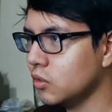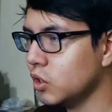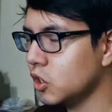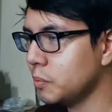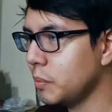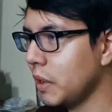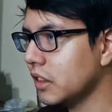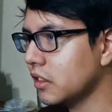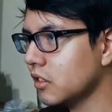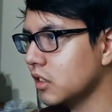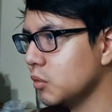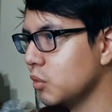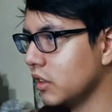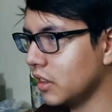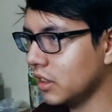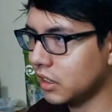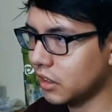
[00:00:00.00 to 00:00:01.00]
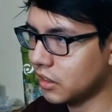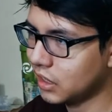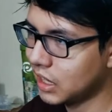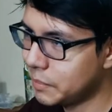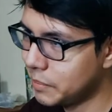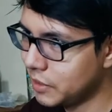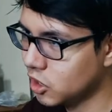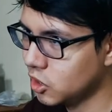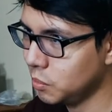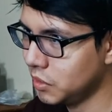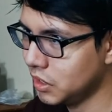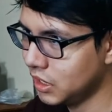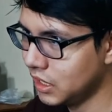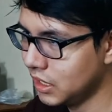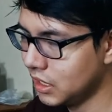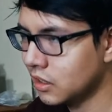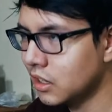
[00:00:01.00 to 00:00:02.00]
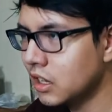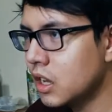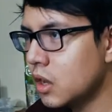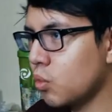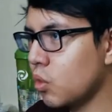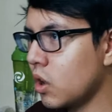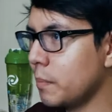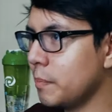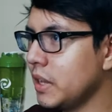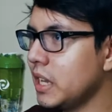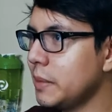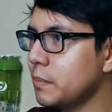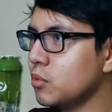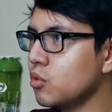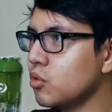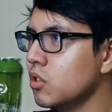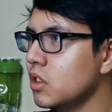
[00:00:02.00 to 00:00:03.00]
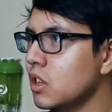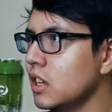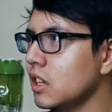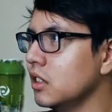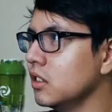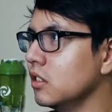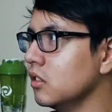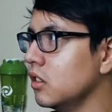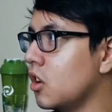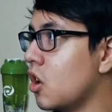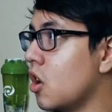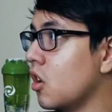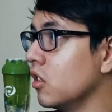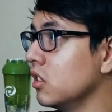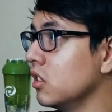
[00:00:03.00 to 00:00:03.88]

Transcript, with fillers: which basically was in the sniping community, where people are